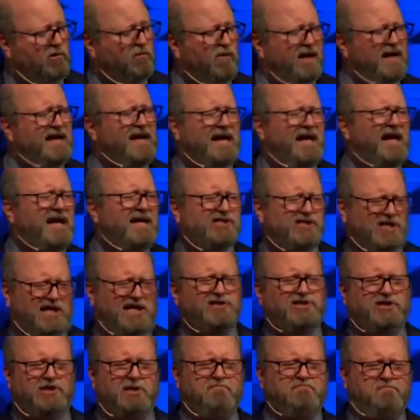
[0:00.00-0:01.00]
What it is,
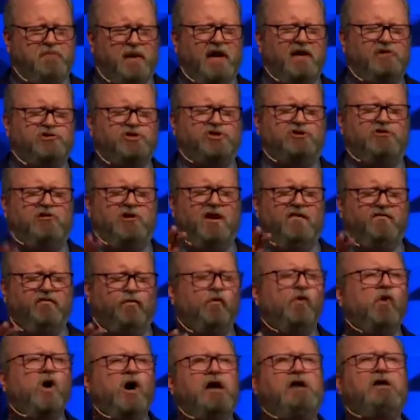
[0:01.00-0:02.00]
it's a picture of
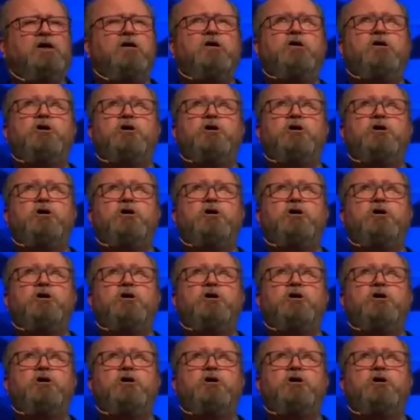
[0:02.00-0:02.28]
one